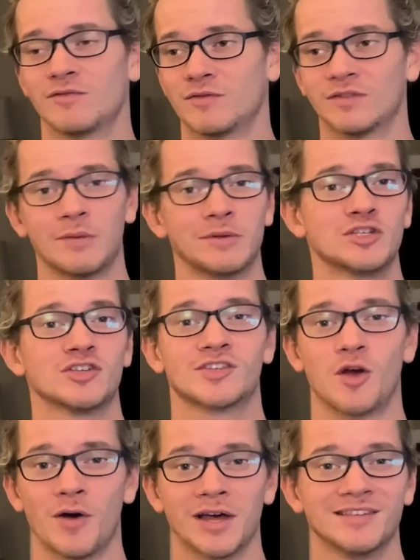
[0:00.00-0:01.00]
let me just
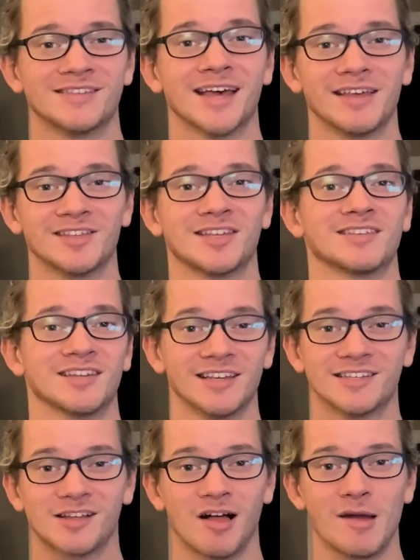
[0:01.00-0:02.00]
go ahead and say this as a
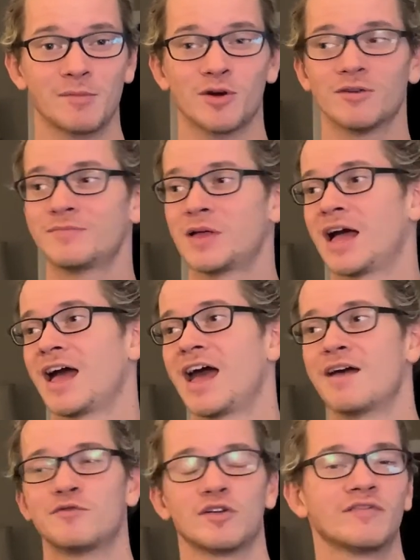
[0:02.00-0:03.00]
disclaimer,
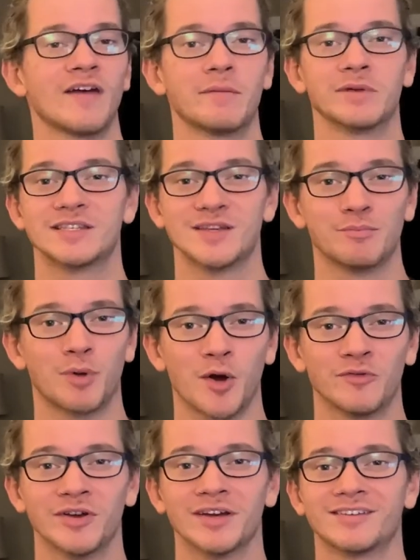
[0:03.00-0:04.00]
every family's
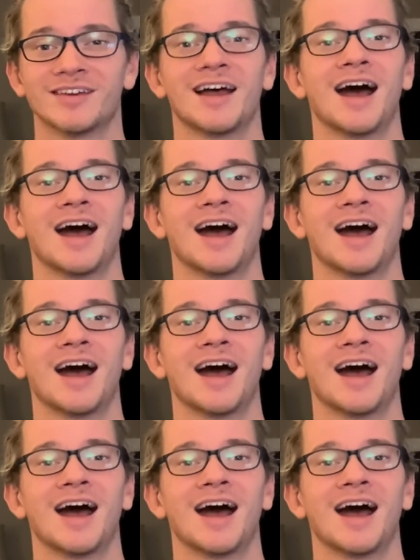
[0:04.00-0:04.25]
imperfect.